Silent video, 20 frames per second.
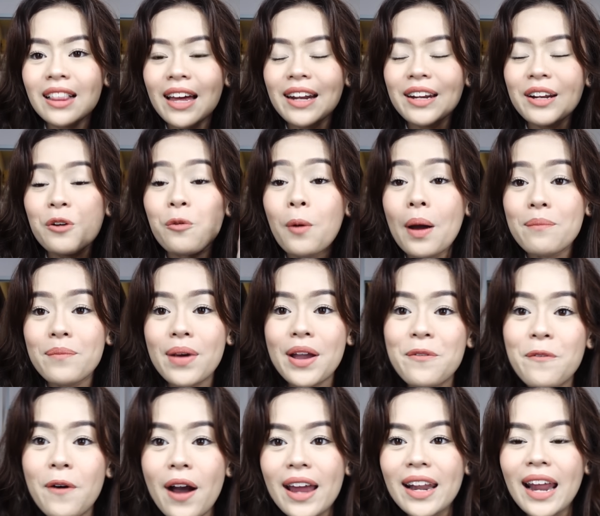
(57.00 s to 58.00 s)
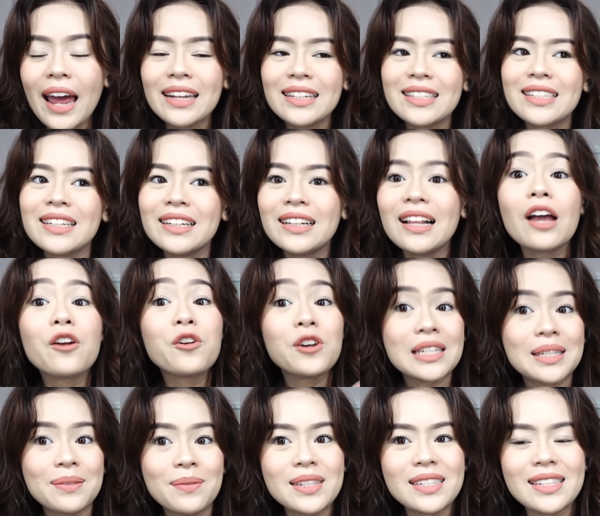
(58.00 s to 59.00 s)
calendar one by one until
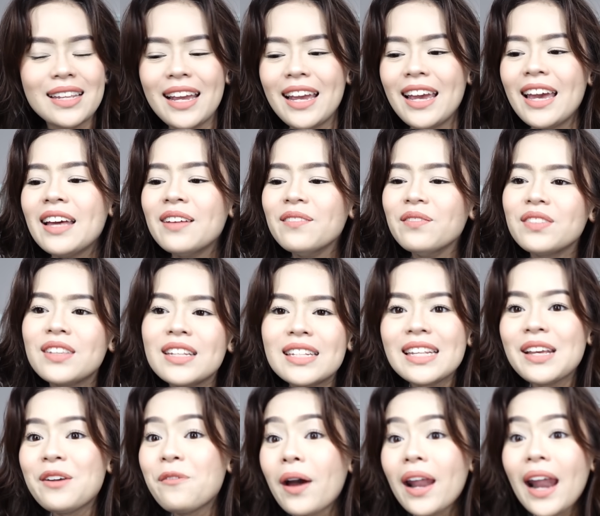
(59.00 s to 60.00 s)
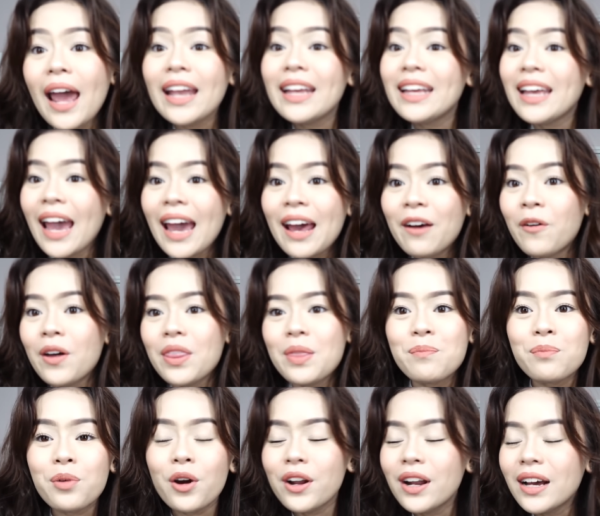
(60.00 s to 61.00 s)
Christmas Day to see what I get, what the
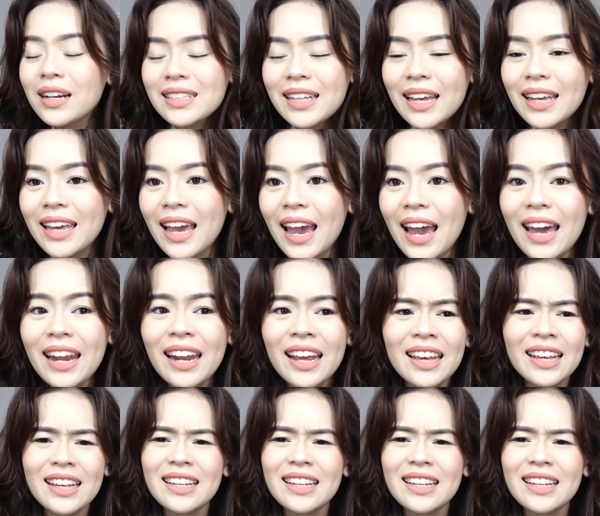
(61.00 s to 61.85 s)
products I get.